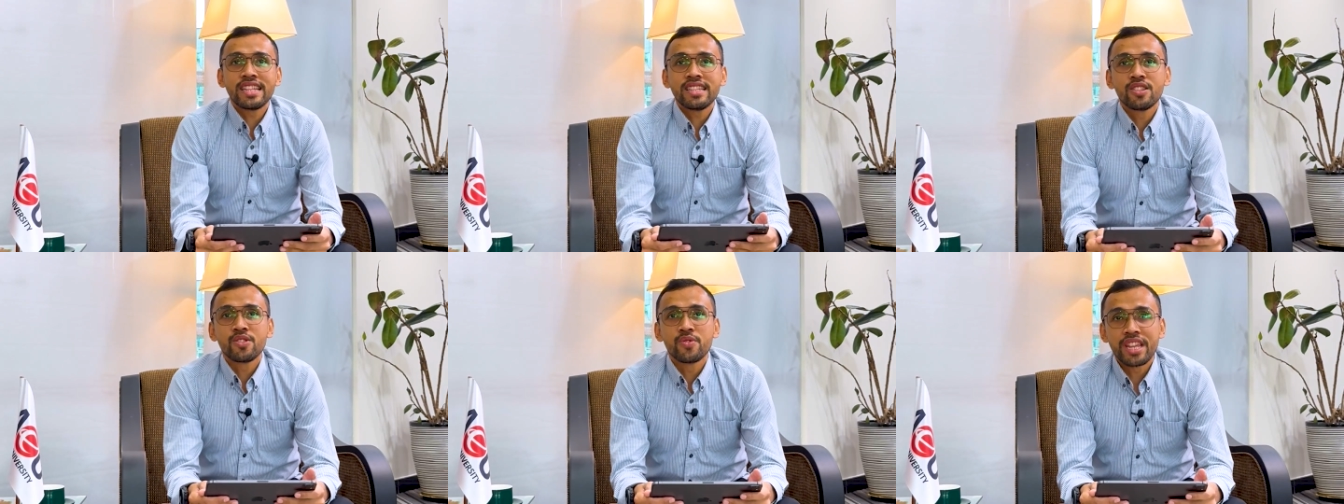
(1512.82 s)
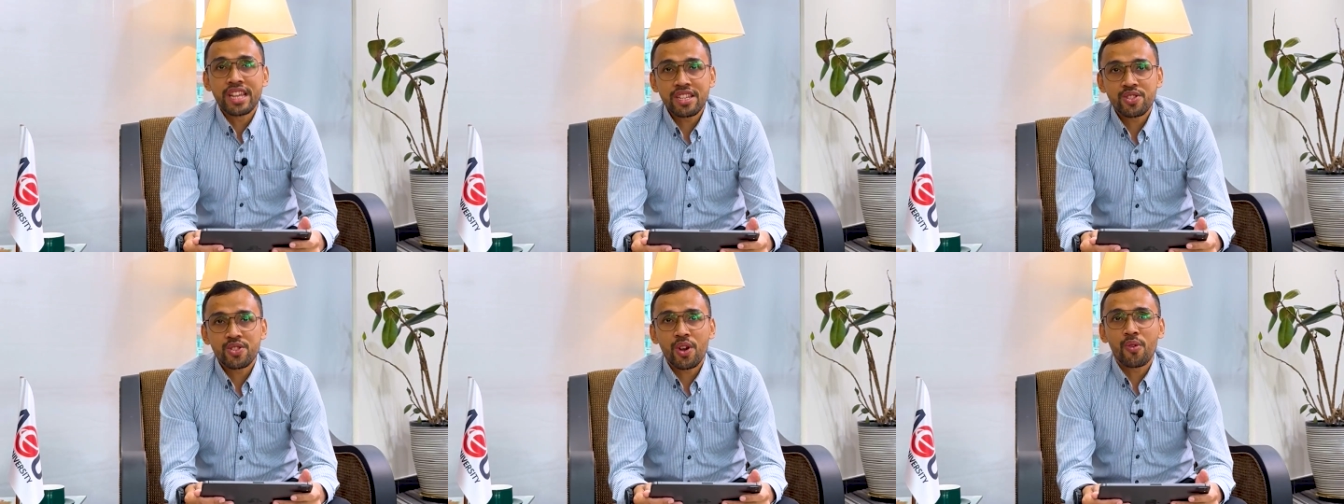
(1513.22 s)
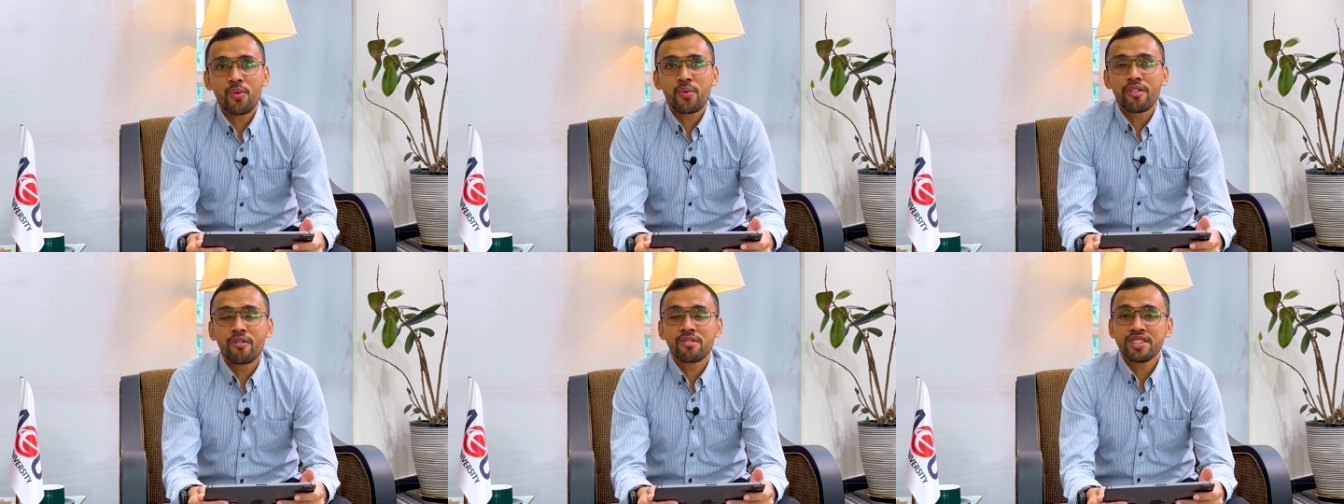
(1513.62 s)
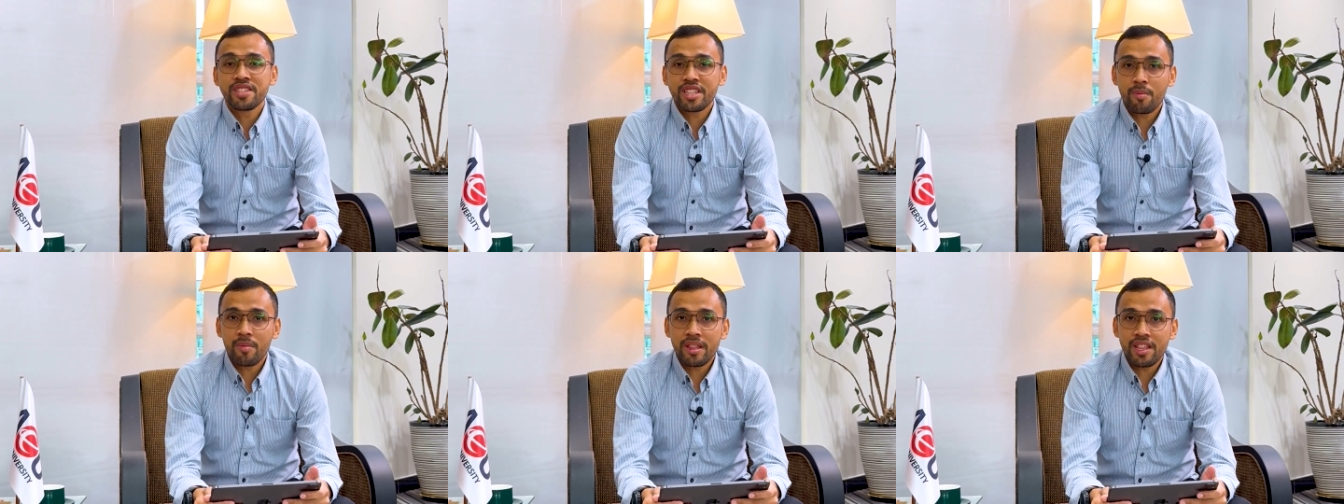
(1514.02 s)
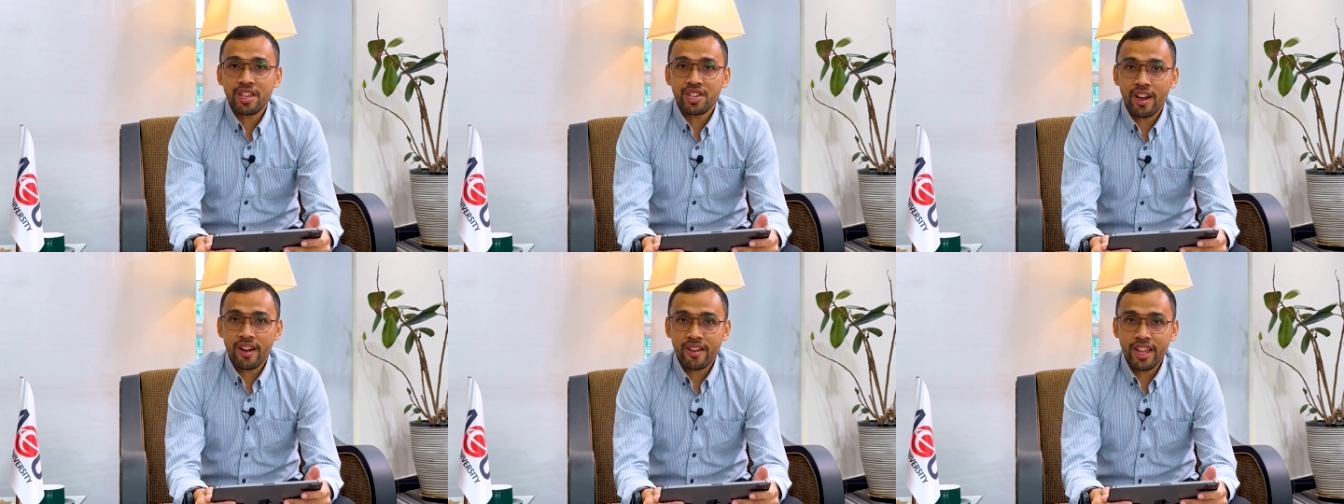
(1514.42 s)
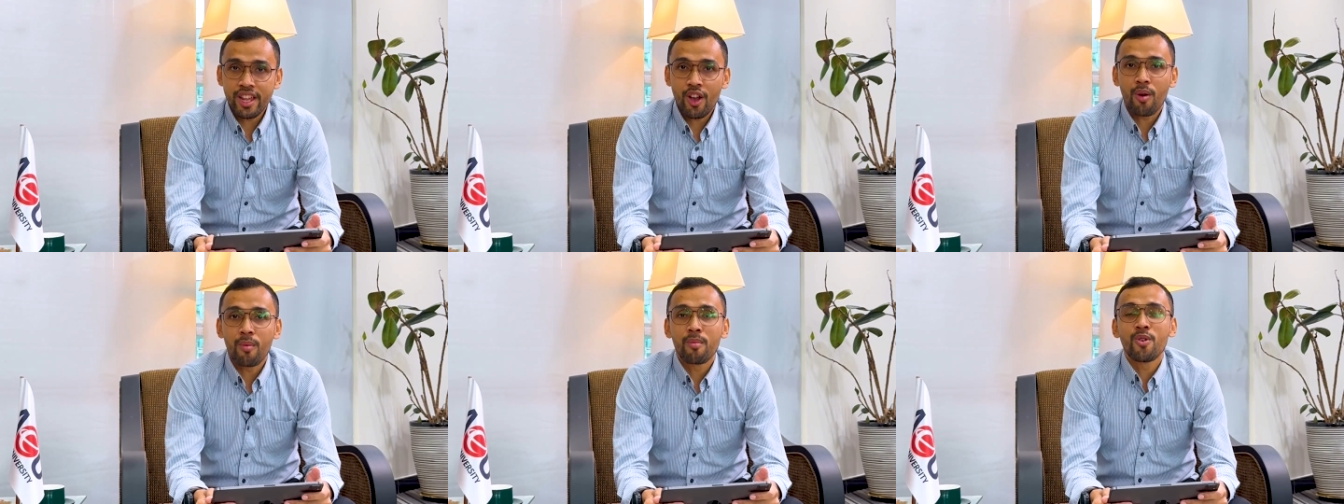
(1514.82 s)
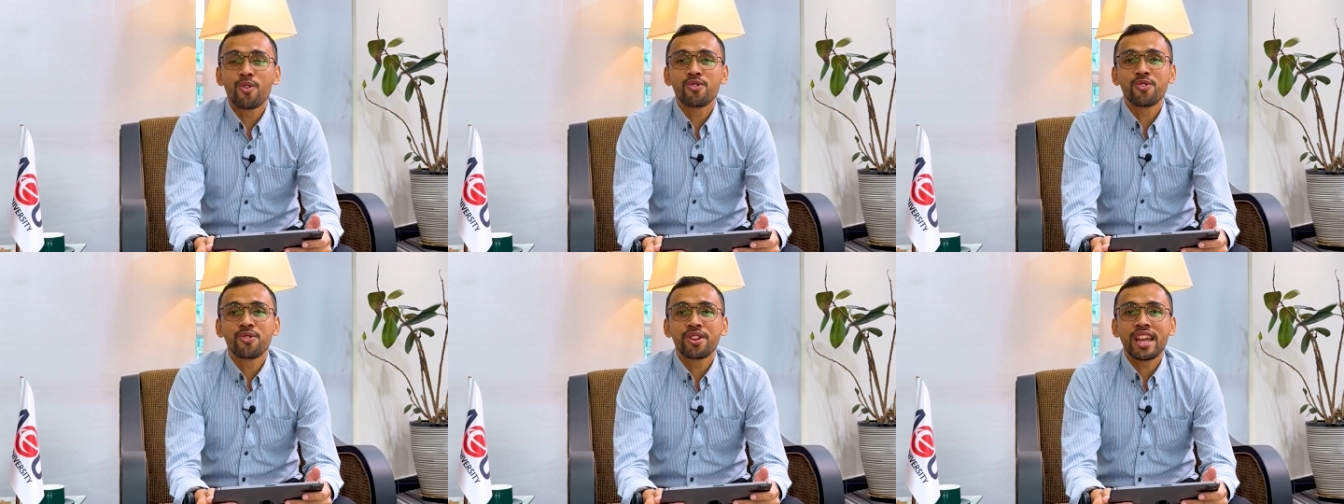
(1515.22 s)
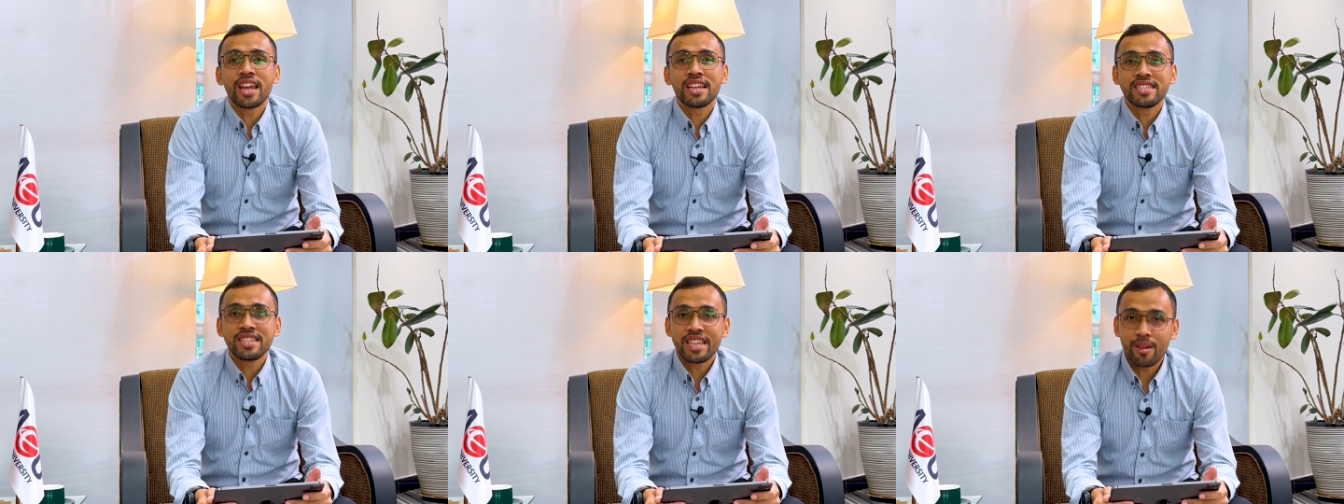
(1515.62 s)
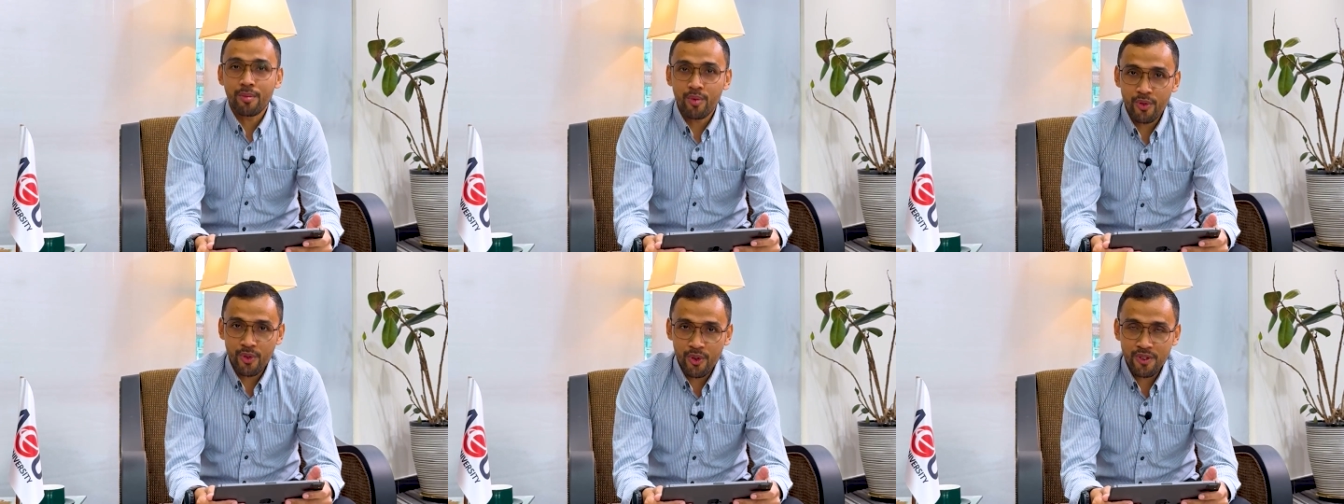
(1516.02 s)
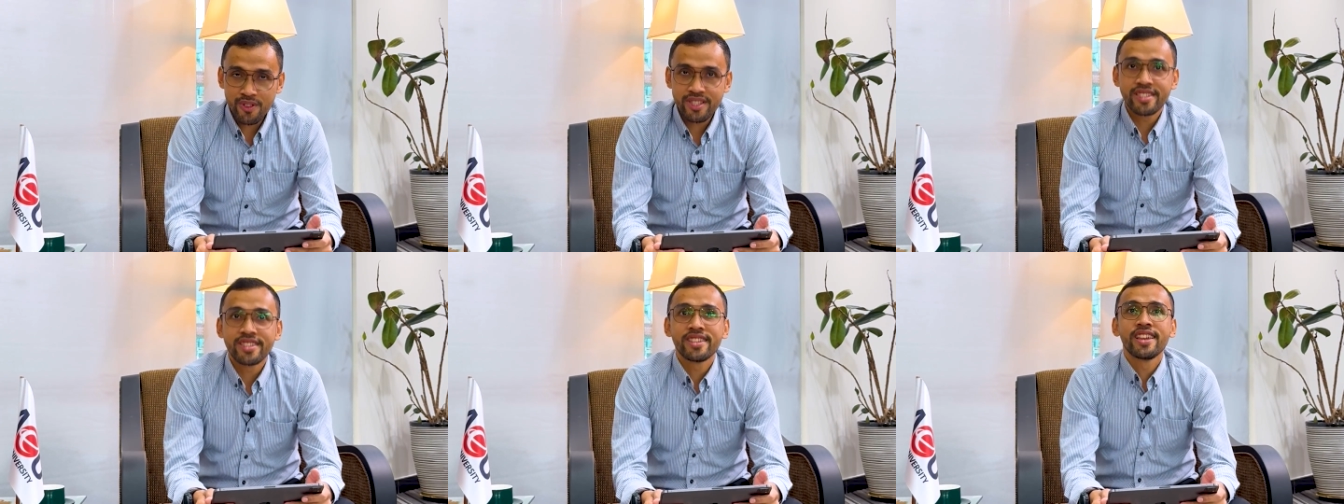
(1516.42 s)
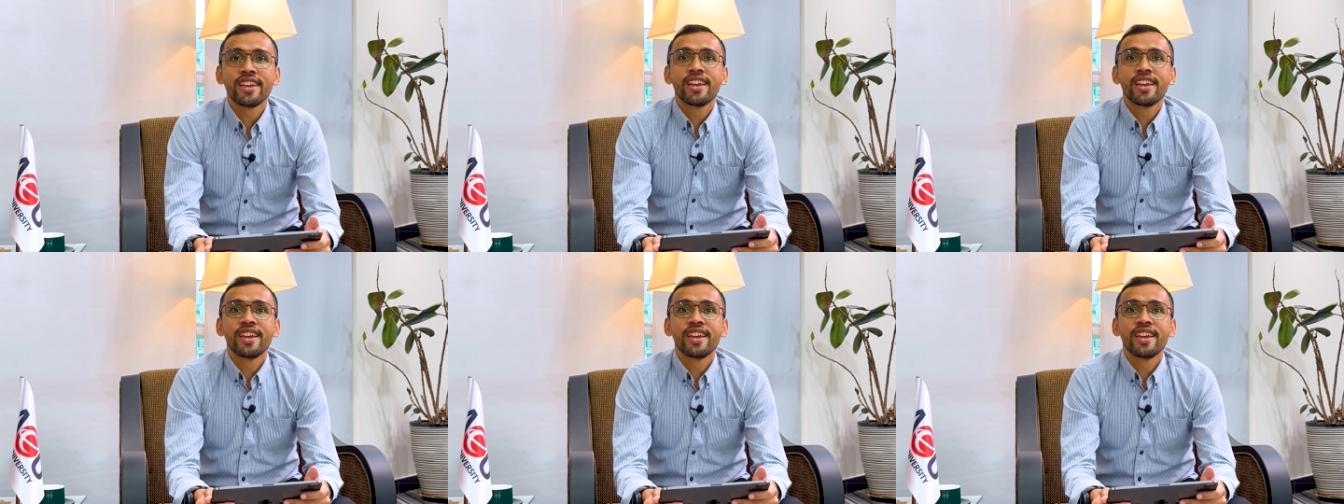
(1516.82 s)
today's talk with Rozita binti Shaari, or more known as Ibu Rose.